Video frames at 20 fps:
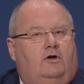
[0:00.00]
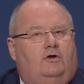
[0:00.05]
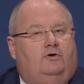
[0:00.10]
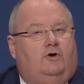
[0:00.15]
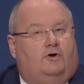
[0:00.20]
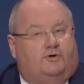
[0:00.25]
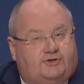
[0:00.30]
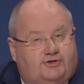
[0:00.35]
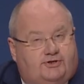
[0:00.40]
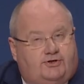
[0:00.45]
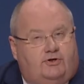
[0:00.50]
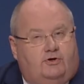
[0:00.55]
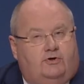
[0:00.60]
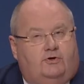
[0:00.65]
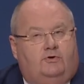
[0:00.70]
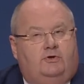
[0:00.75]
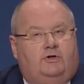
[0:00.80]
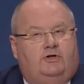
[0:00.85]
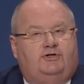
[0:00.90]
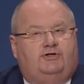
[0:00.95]
Not
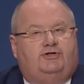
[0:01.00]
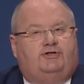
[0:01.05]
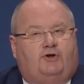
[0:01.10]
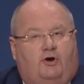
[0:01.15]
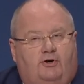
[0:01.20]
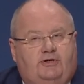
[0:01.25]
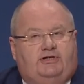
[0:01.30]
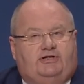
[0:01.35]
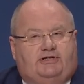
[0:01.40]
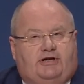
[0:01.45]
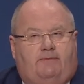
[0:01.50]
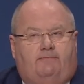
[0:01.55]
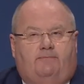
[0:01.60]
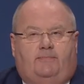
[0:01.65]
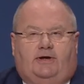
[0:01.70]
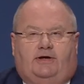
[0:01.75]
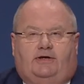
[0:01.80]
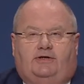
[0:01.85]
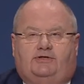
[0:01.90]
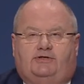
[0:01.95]
so Scottish
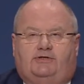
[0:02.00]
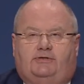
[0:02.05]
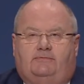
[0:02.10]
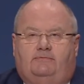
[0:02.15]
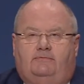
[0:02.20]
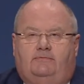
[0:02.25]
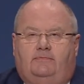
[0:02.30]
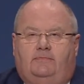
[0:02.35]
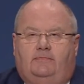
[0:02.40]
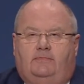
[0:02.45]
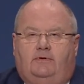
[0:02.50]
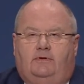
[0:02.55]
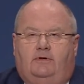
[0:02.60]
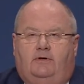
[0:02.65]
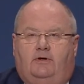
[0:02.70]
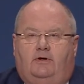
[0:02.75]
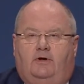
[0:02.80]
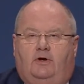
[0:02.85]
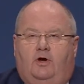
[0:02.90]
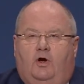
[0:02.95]
MPs,
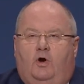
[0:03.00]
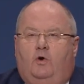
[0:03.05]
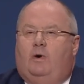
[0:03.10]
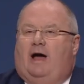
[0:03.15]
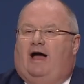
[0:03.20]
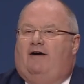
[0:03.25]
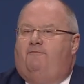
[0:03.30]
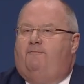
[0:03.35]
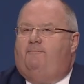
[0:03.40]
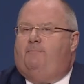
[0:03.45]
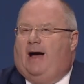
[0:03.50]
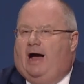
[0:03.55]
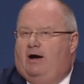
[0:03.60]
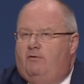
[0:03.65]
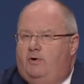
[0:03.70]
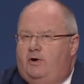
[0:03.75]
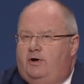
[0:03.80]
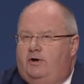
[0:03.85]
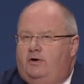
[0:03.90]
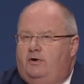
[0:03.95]
who have
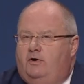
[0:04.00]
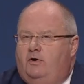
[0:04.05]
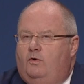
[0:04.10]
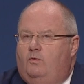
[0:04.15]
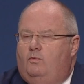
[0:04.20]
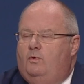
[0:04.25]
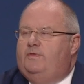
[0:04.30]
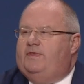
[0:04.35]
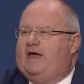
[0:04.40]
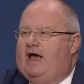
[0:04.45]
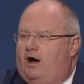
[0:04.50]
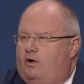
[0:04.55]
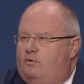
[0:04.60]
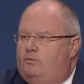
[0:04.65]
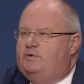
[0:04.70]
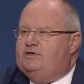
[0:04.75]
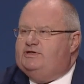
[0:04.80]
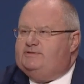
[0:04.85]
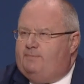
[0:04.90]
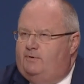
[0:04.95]
power without
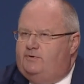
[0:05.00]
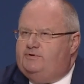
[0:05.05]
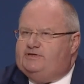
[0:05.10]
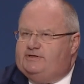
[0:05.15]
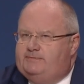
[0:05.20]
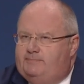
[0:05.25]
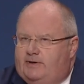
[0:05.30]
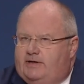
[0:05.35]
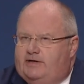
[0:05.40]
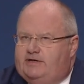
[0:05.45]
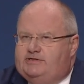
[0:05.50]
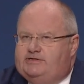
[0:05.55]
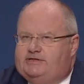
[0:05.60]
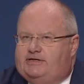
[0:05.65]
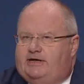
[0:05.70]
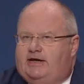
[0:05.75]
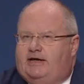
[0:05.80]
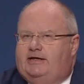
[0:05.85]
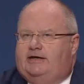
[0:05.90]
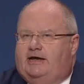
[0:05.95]

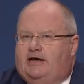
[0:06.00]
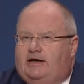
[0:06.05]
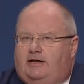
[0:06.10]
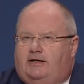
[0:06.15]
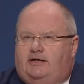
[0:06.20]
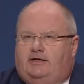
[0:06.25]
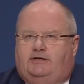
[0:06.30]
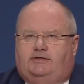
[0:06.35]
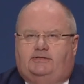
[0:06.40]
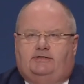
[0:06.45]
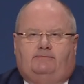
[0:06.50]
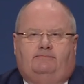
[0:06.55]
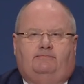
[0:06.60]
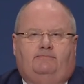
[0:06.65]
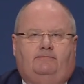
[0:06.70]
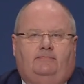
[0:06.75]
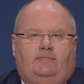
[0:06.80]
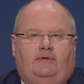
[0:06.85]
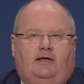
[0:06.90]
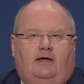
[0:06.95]
responsibility in England.
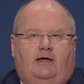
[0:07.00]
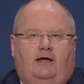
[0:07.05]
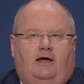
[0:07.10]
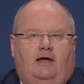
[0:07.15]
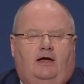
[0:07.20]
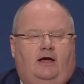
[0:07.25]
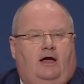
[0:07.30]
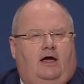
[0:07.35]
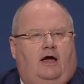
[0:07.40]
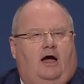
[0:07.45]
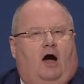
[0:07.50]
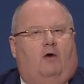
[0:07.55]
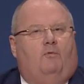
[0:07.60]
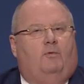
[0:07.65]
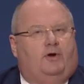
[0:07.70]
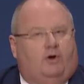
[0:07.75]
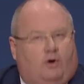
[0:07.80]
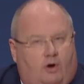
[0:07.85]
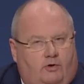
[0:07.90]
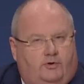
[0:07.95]
And
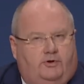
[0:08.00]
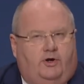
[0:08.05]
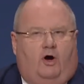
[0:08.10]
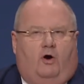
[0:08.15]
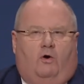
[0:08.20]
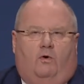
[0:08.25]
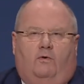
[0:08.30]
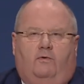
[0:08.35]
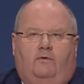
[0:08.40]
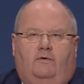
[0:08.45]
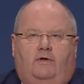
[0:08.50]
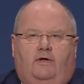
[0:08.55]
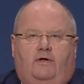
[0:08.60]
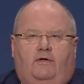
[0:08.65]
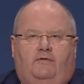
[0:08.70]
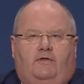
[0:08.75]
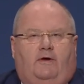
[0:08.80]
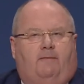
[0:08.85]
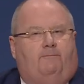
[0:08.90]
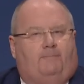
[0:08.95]
we all know
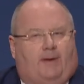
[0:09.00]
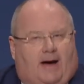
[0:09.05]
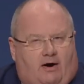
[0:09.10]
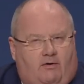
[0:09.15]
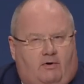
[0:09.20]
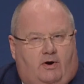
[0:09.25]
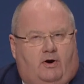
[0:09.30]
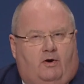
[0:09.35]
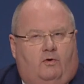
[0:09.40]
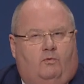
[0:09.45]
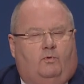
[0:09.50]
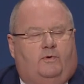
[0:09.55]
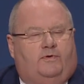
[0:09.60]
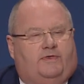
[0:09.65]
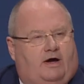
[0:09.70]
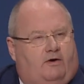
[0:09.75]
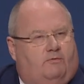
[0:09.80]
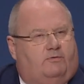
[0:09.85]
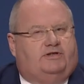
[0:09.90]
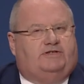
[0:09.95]
that power
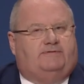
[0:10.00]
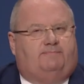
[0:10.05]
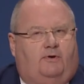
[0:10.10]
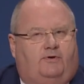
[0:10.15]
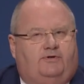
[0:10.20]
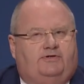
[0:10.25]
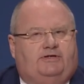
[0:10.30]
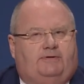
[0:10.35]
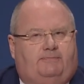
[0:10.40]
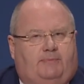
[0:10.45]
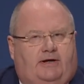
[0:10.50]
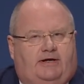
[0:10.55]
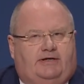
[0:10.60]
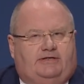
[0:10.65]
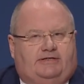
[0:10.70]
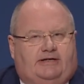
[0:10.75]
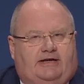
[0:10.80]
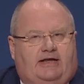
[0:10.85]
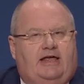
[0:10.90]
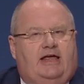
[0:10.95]
without
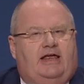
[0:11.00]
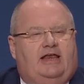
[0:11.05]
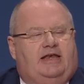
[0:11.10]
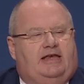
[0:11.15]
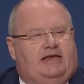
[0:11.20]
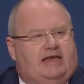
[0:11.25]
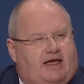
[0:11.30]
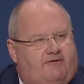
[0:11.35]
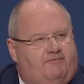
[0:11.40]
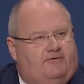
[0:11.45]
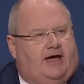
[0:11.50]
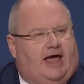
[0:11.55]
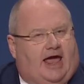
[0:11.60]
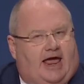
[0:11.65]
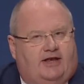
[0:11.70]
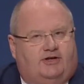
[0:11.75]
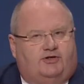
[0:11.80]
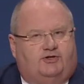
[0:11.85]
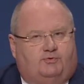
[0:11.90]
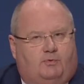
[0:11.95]
responsibility never
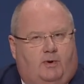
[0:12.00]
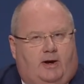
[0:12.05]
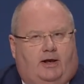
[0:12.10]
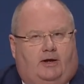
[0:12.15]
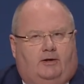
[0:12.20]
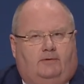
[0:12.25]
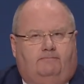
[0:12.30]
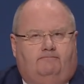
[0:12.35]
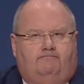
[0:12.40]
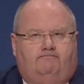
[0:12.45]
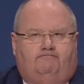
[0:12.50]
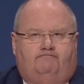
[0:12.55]
ends well.